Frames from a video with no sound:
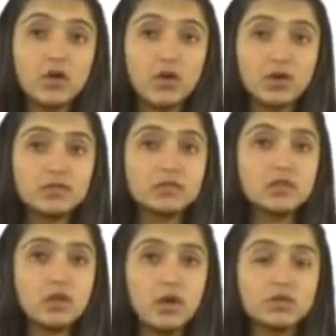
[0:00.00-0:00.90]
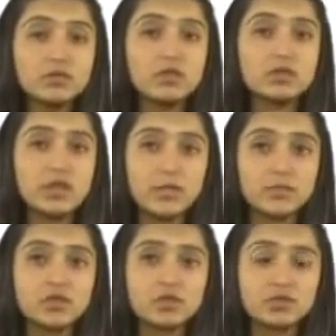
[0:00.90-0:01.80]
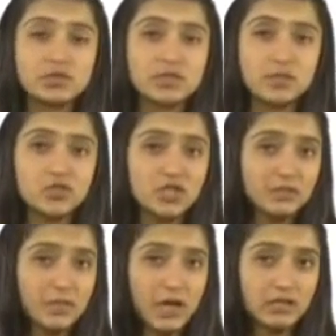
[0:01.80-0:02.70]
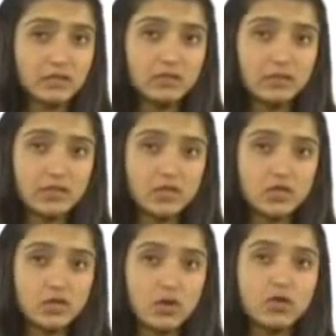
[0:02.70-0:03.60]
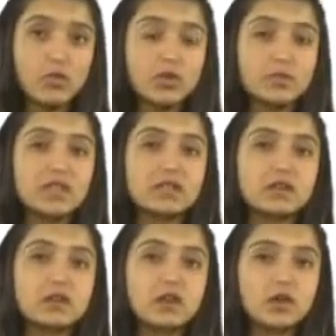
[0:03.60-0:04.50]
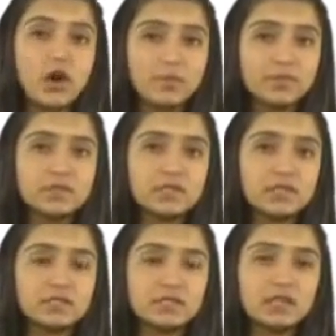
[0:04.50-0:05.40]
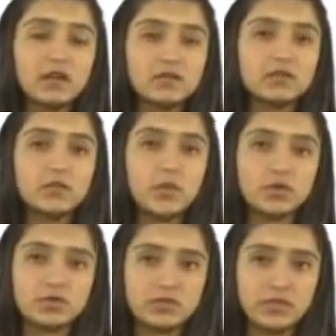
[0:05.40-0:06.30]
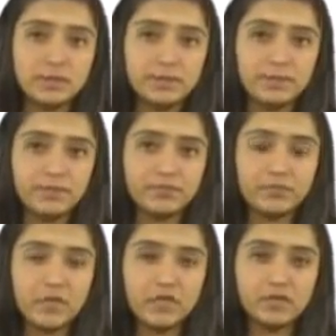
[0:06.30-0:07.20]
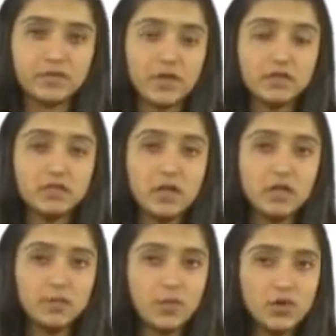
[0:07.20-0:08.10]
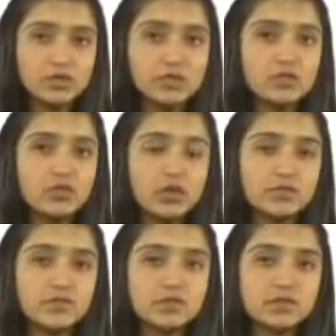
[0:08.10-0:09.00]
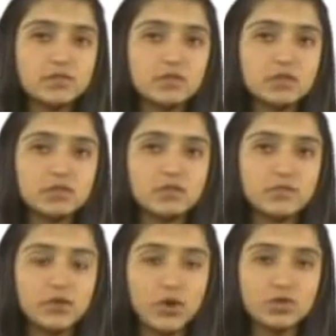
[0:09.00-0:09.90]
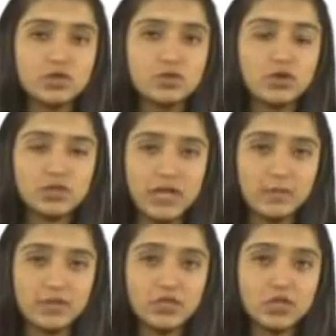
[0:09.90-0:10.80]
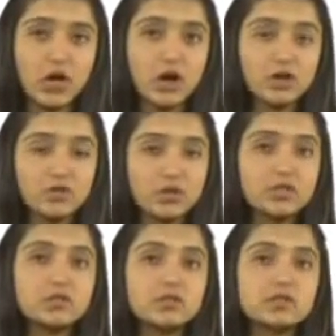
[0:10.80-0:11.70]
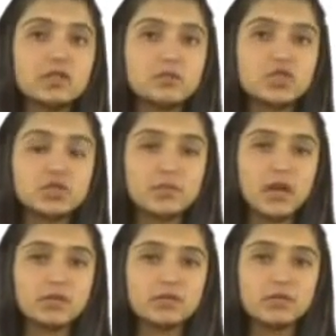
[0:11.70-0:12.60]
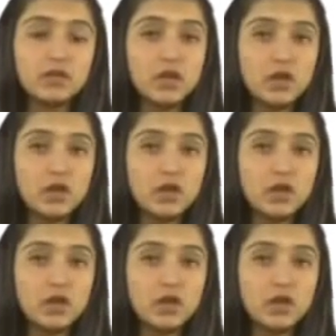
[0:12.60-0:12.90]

causes loss or damage to the subject matter, the assured would be compensated under the policy. In effect, the policy transfers the risk of loss or damage occurring to the subject matter